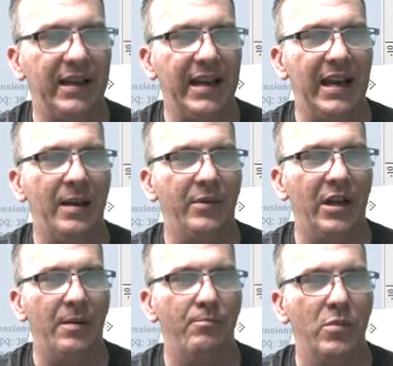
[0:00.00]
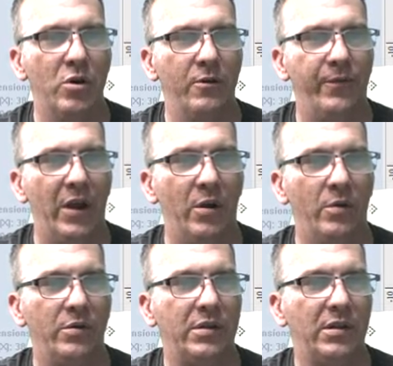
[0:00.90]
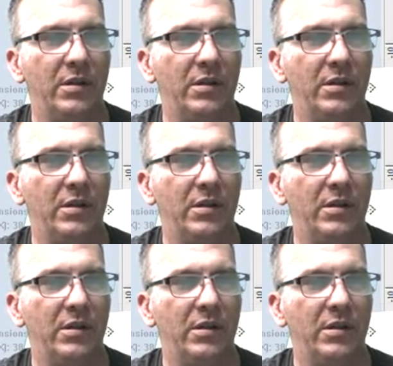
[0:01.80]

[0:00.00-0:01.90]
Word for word: And I'm going to move those